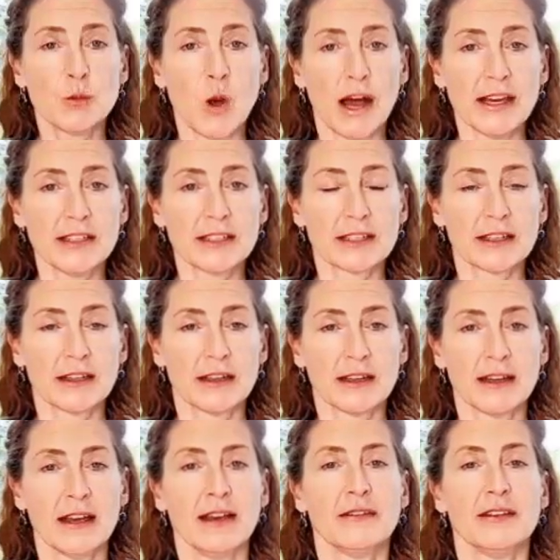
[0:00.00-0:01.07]
white,
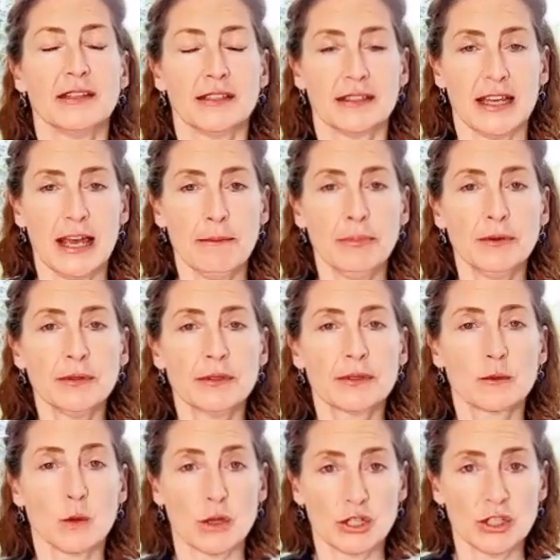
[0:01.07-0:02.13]
the sample
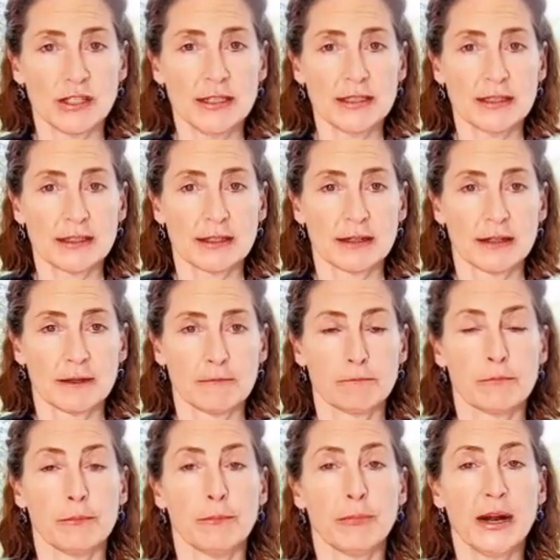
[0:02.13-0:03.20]
squashes,
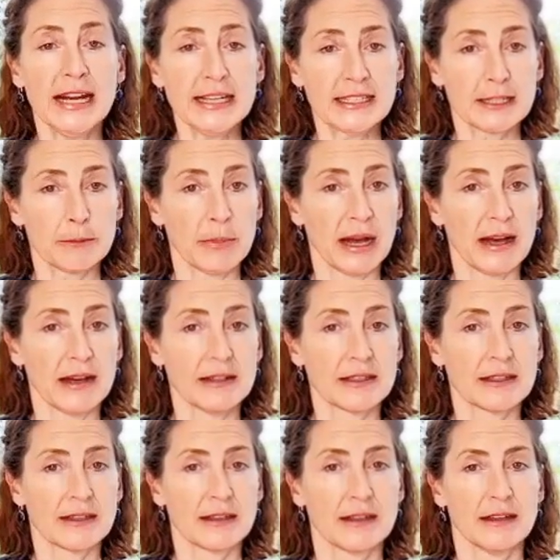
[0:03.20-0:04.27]
breaks apart,
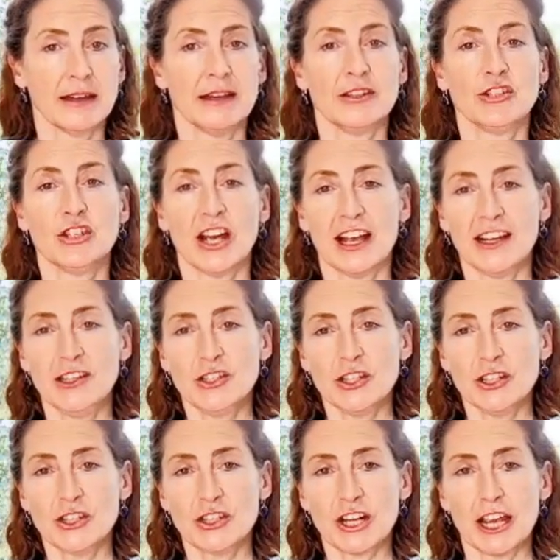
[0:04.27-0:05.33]
changes
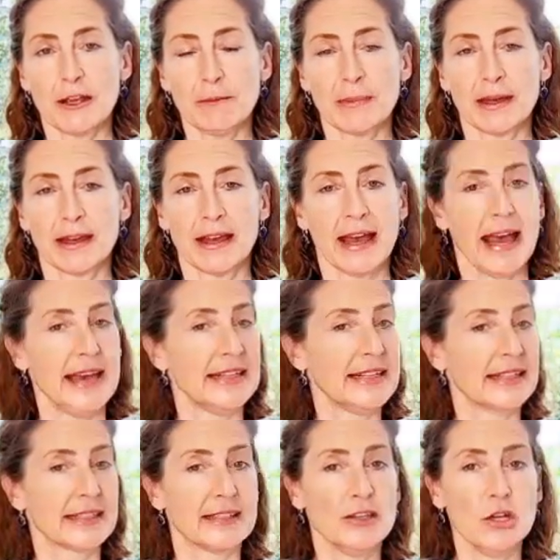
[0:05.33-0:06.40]
shape, and
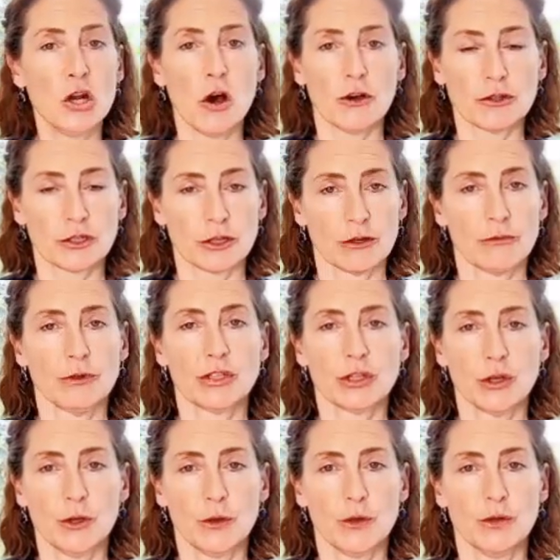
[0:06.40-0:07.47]
does not
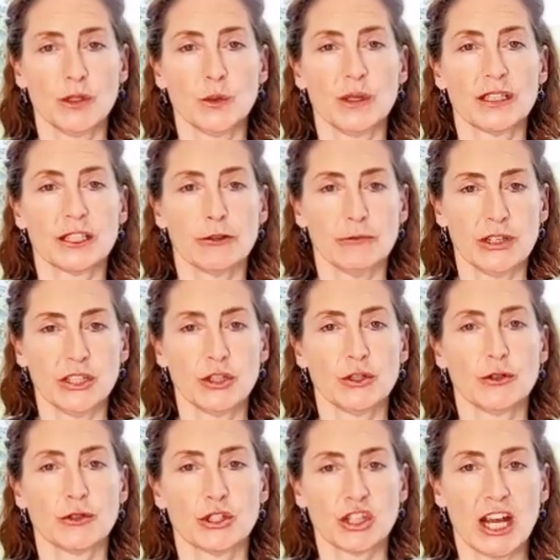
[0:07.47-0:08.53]
return to its
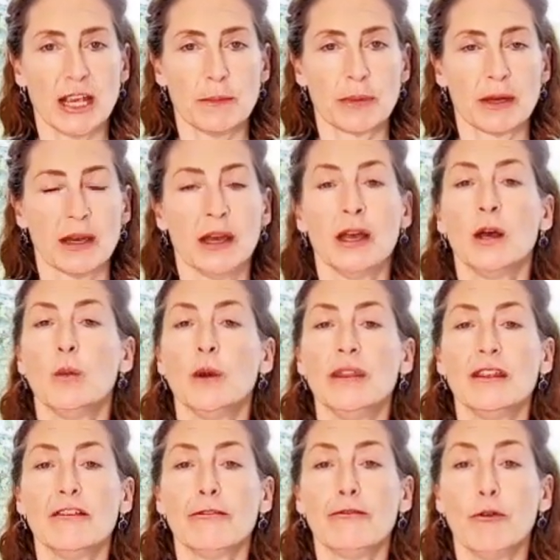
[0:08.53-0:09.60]
original shape when
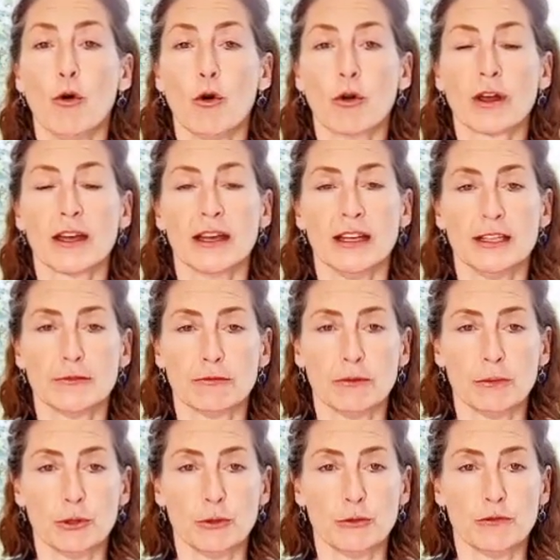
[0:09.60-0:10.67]
the fork is
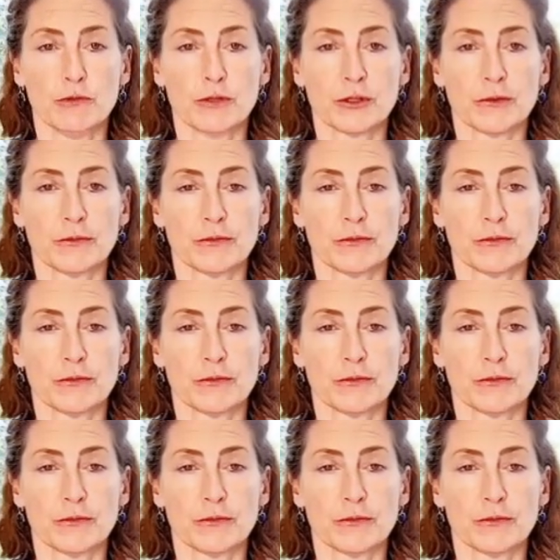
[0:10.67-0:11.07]
removed.